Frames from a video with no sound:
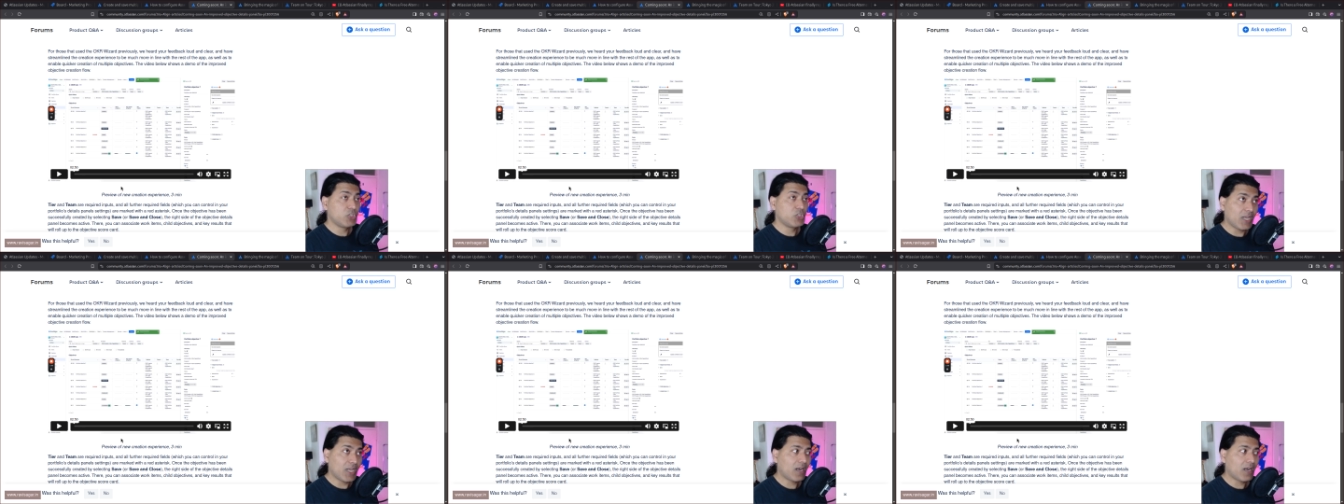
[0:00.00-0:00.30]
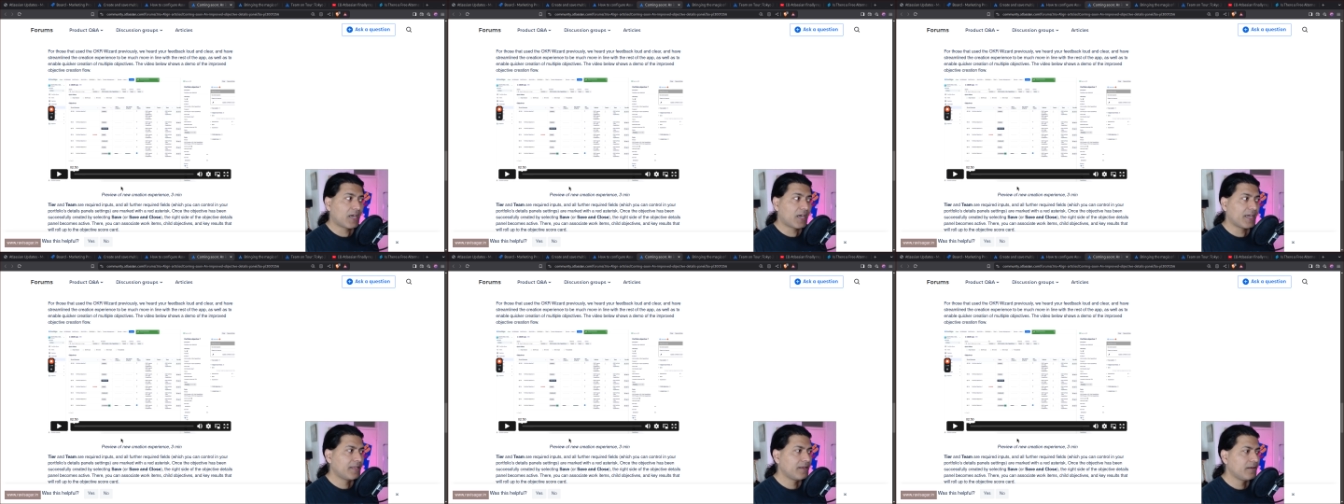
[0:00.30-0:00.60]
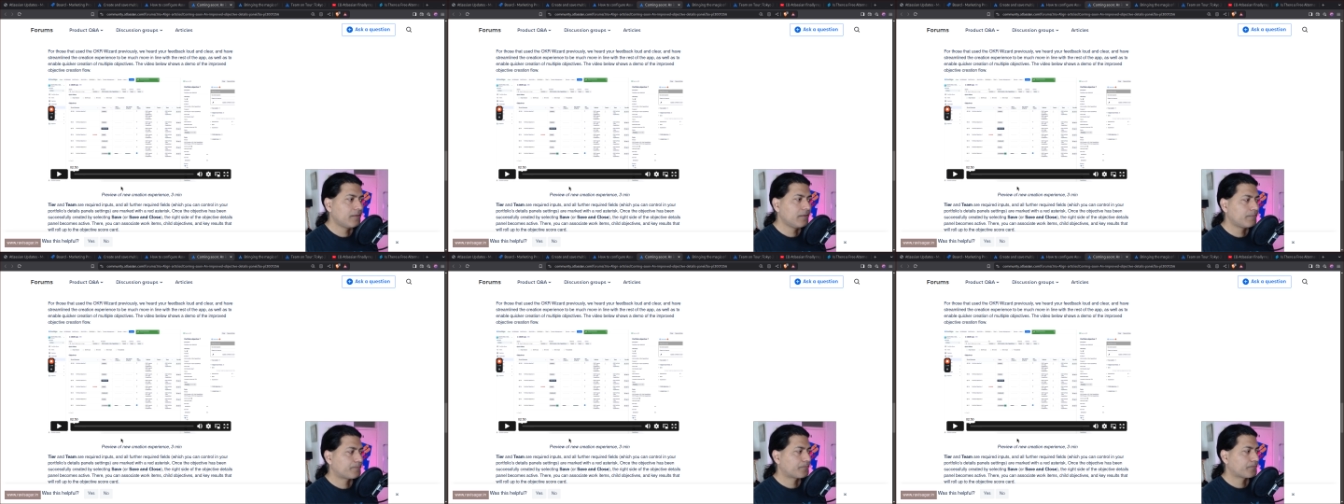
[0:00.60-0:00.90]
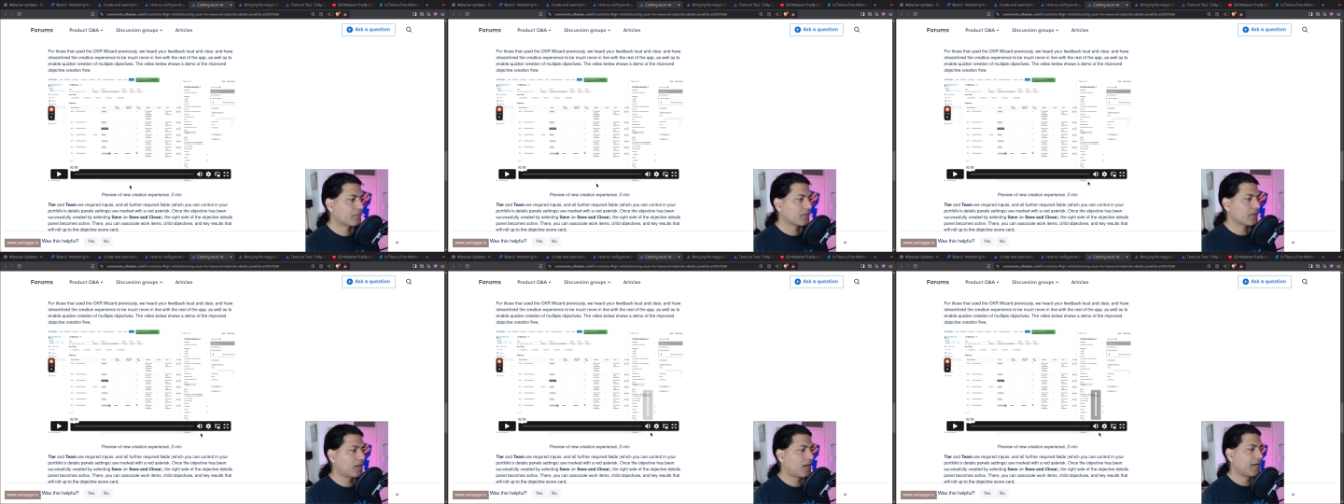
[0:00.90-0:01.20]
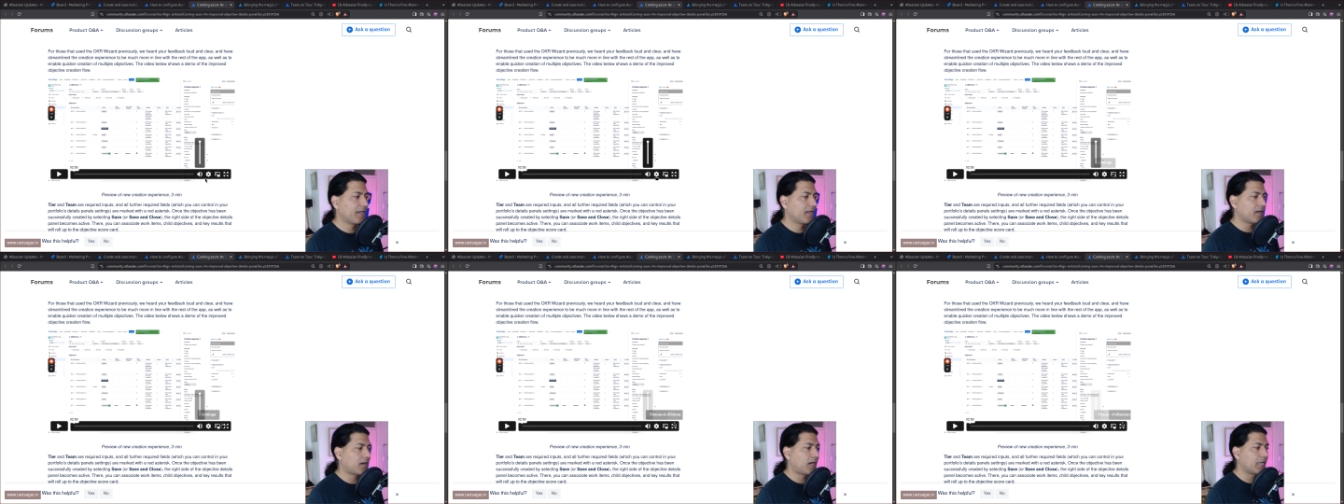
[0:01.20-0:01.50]
Jira Align,
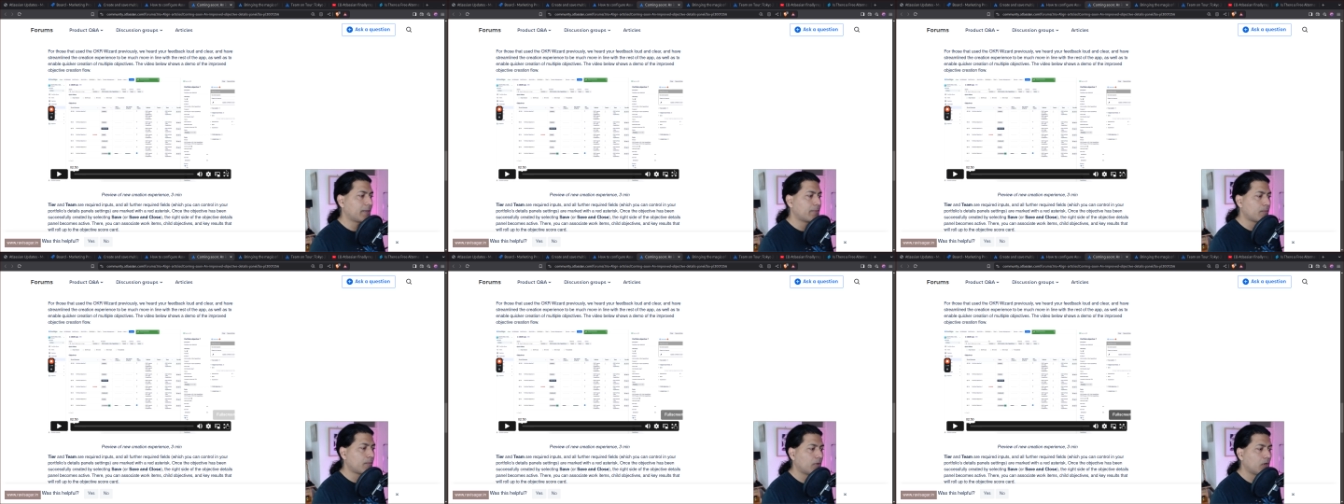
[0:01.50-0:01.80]
I